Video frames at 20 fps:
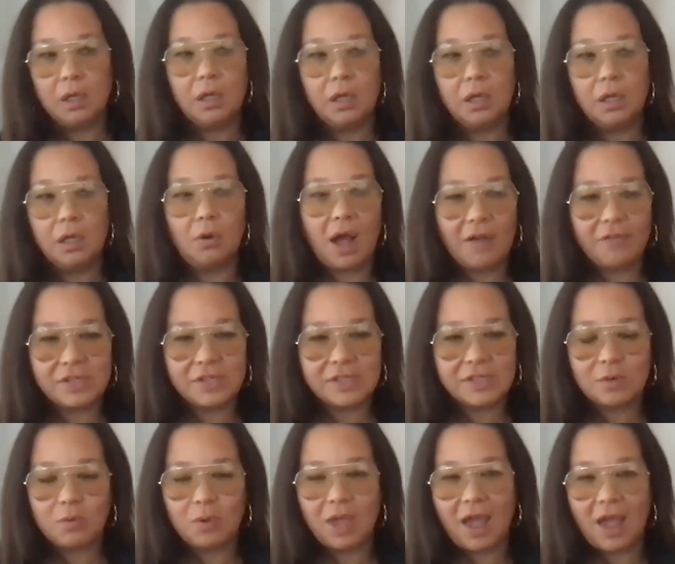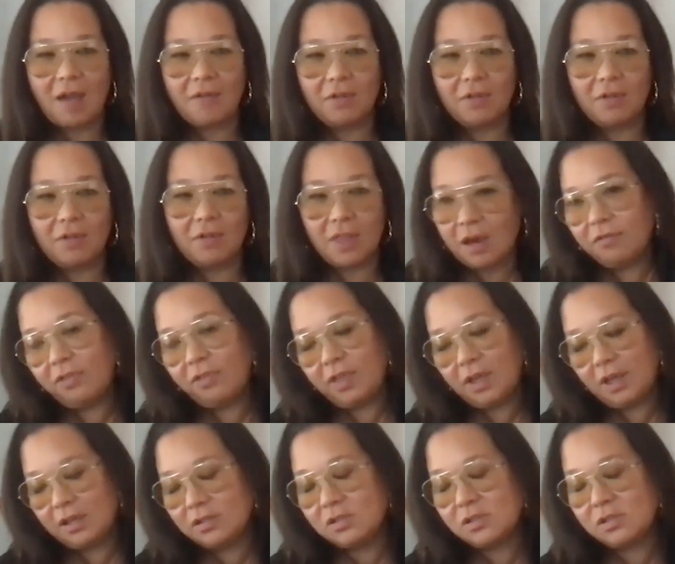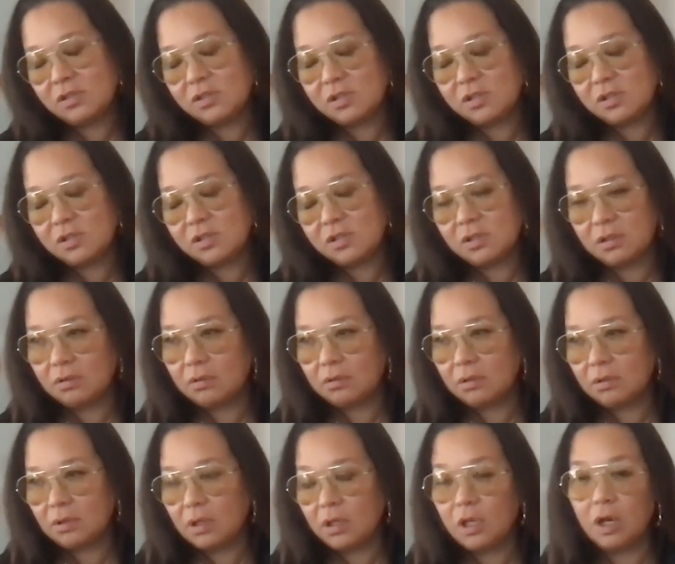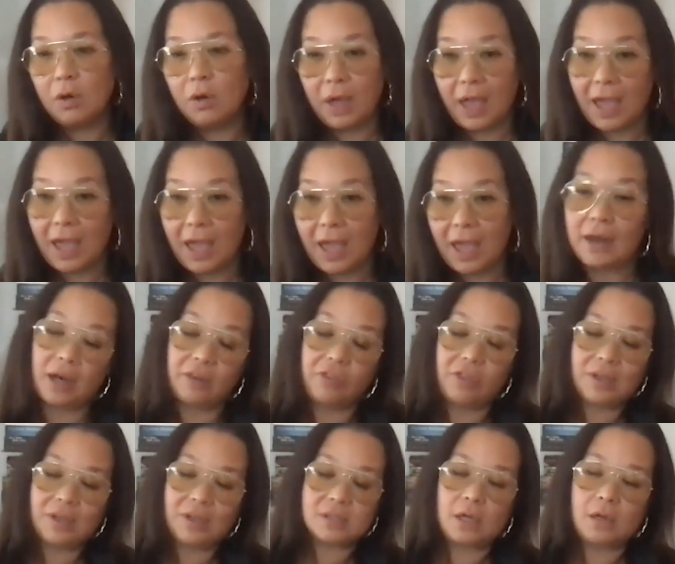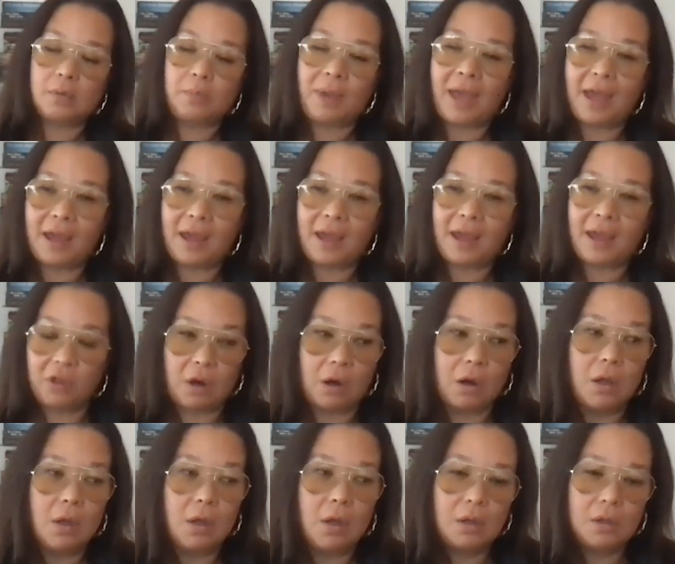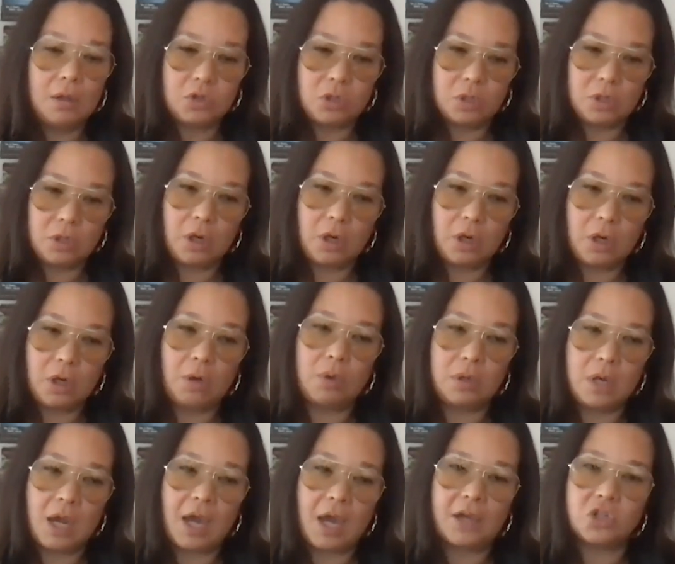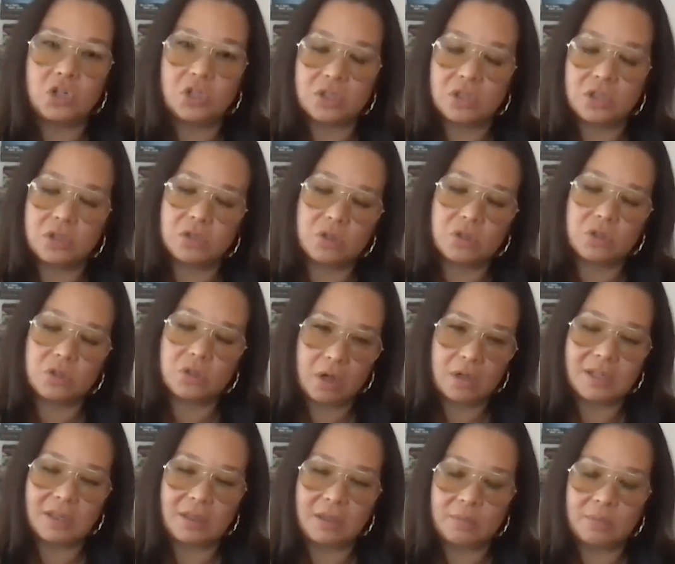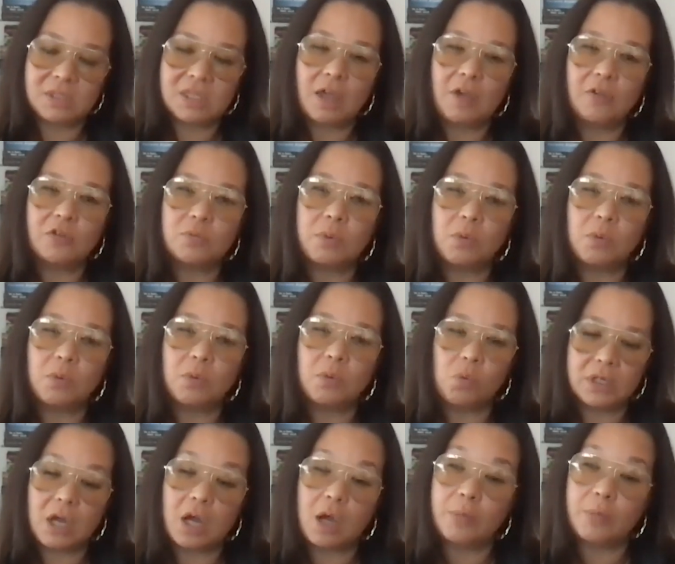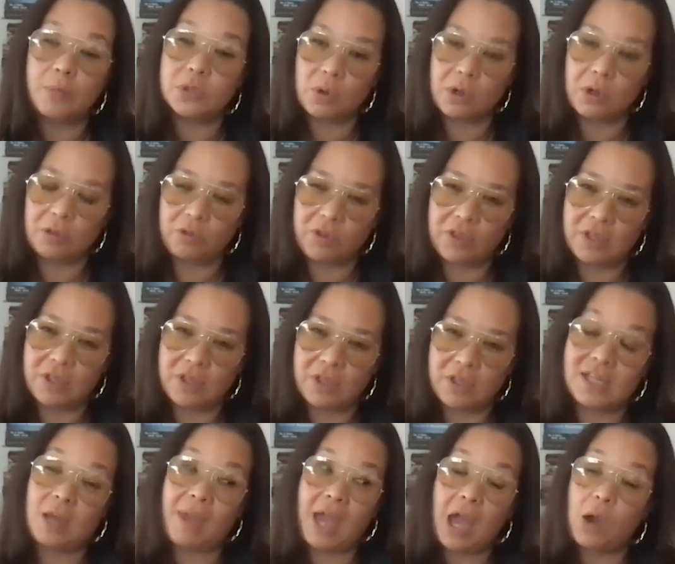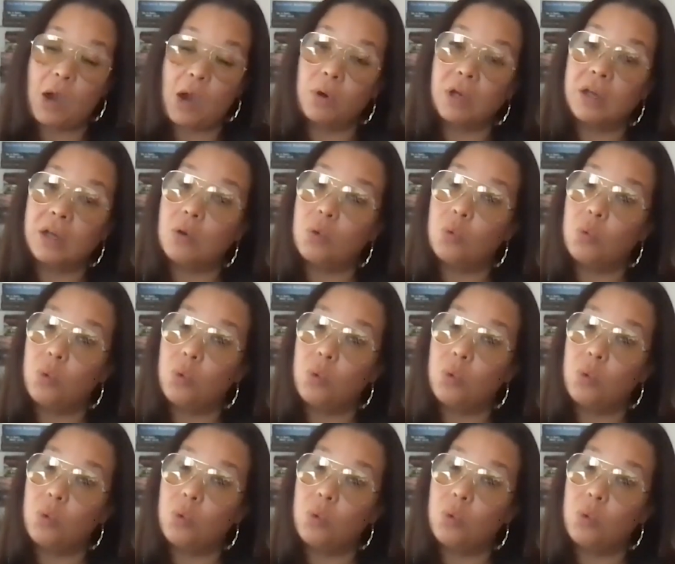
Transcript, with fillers: You know, obviously we have a lot of things to, you know, had a lot of things to unpack there, you know, not just the songs in themselves, but what Tom was going through at that time, how we're going to